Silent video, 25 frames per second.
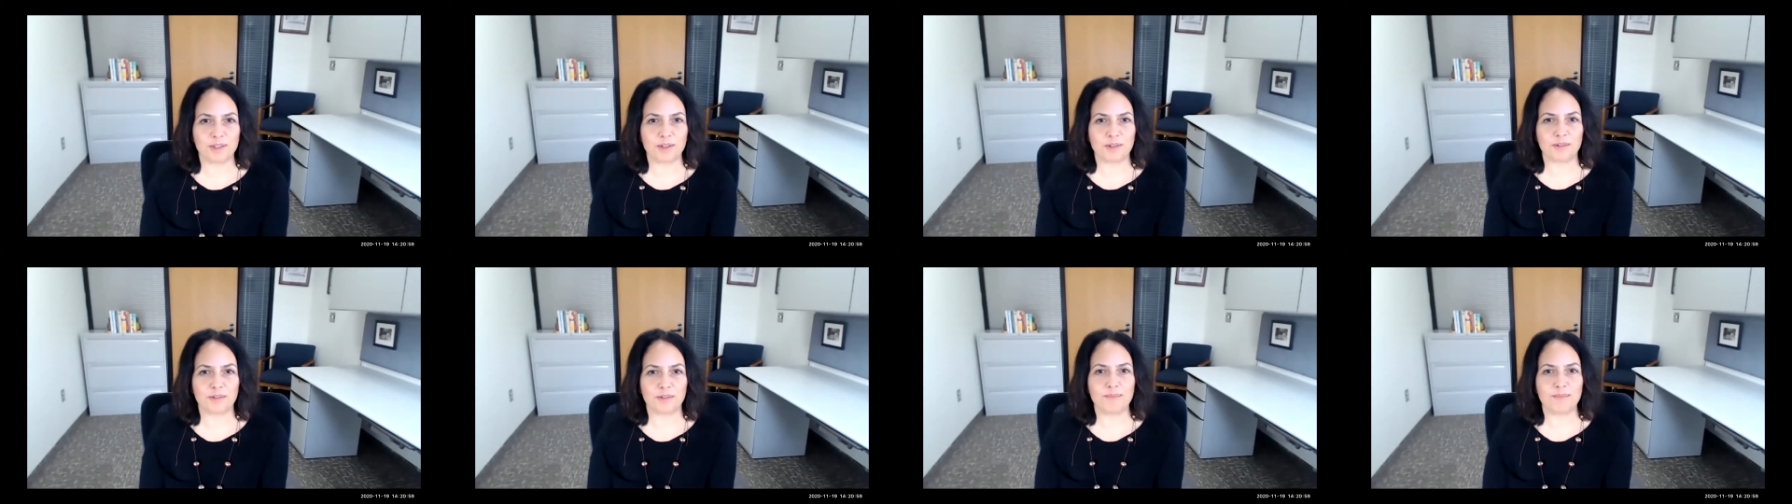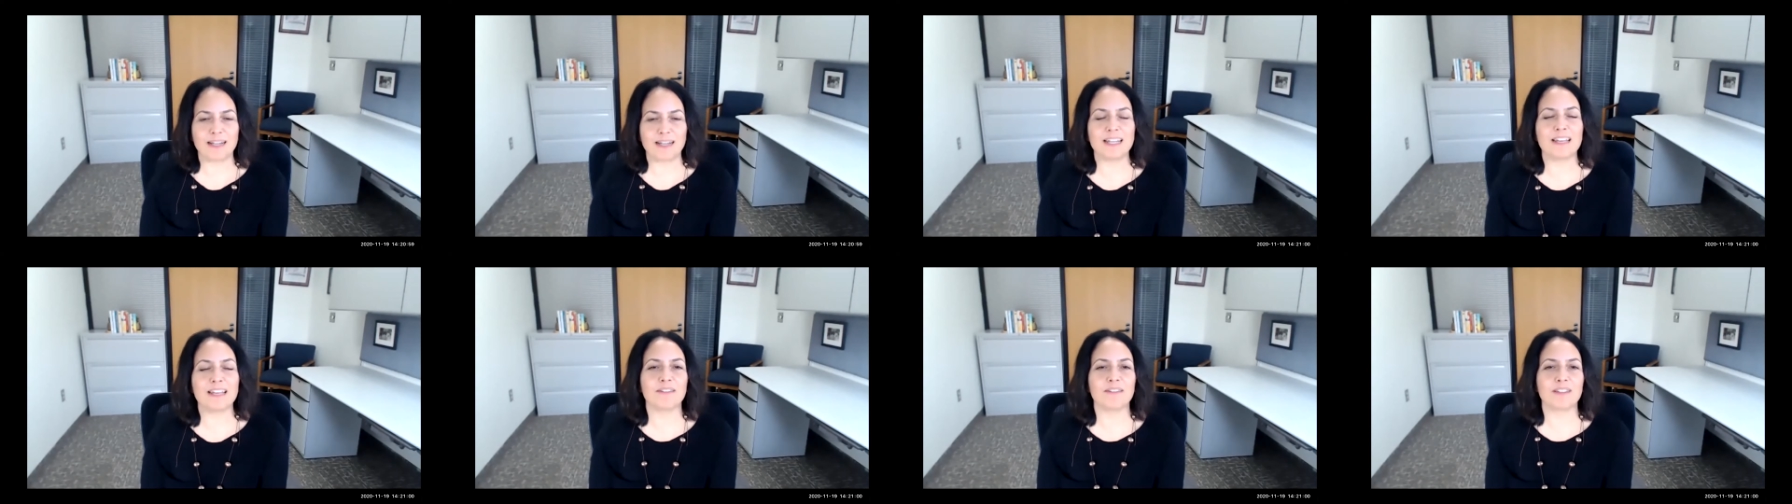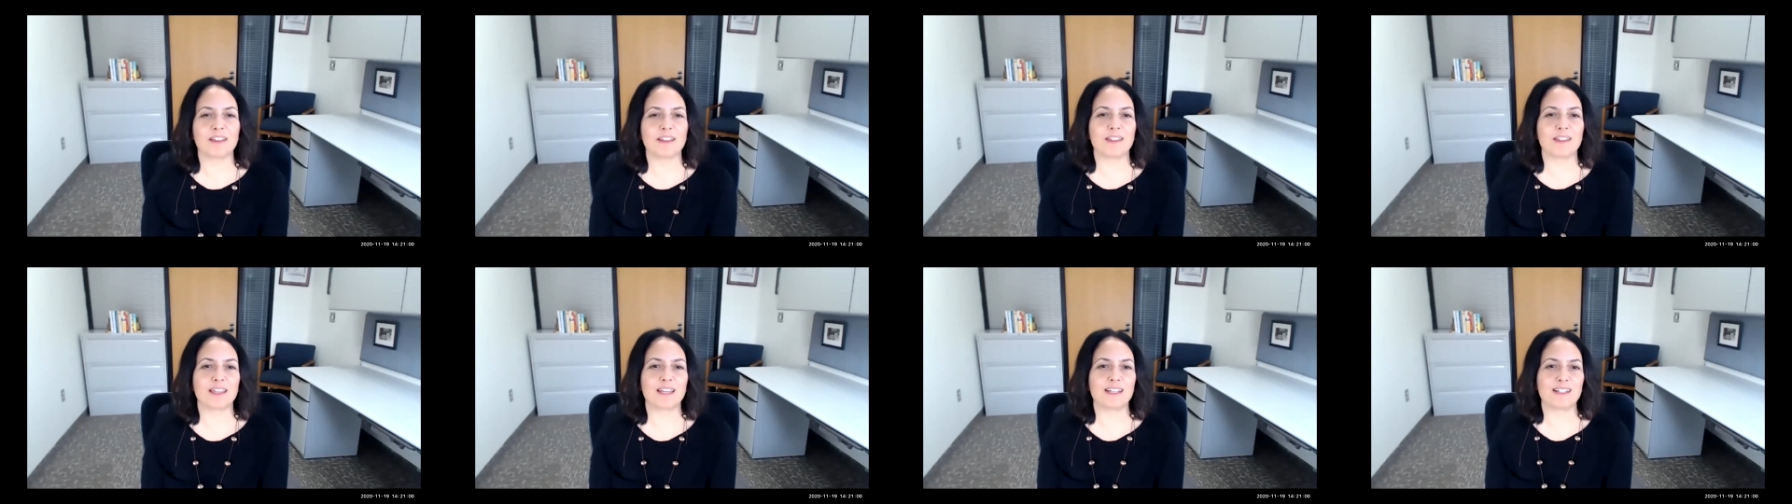many of
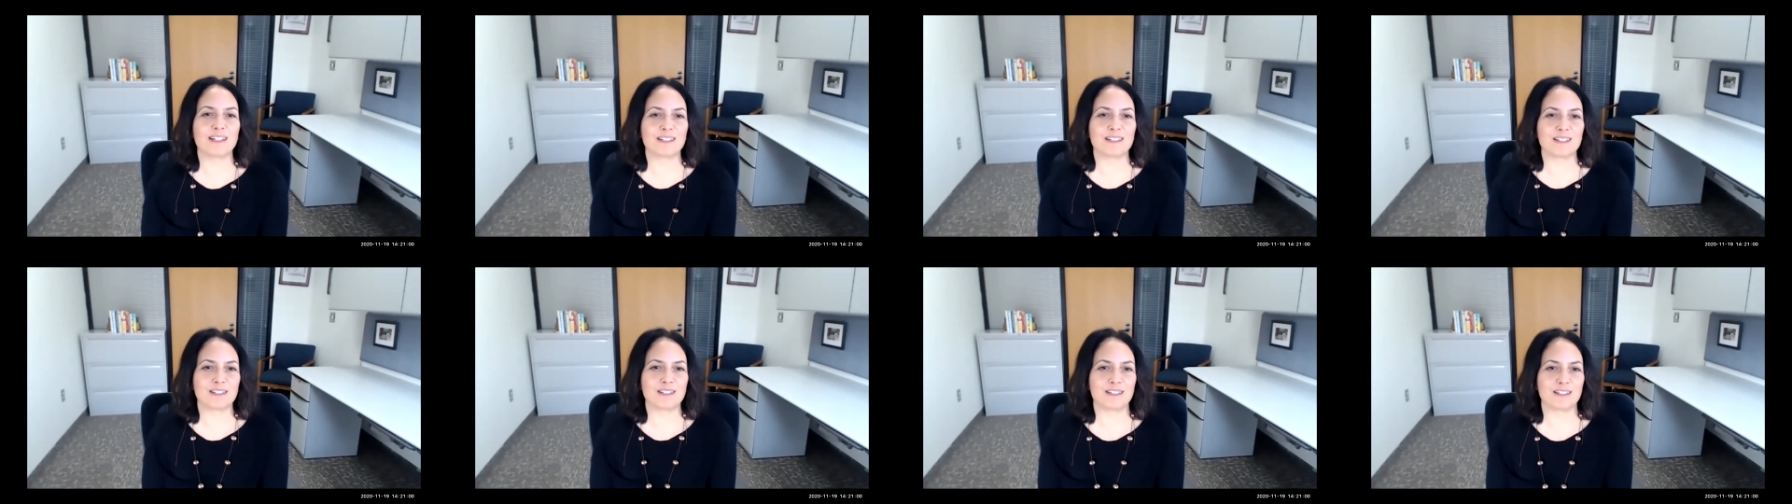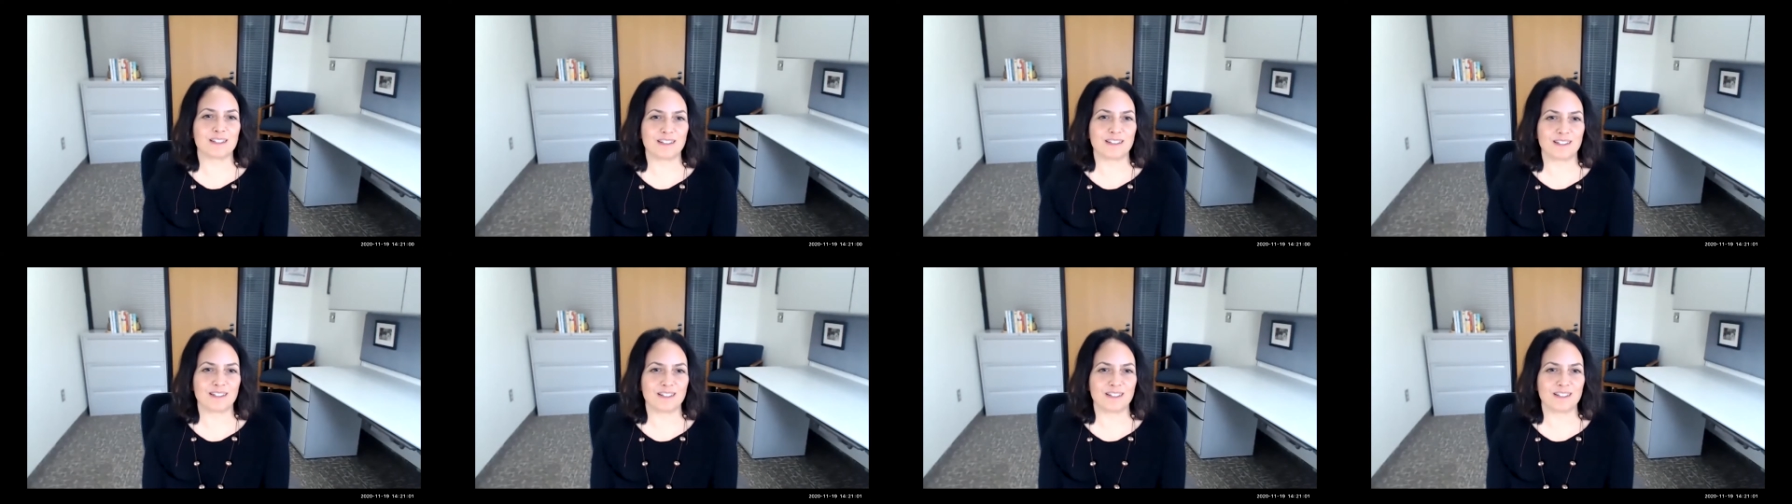the things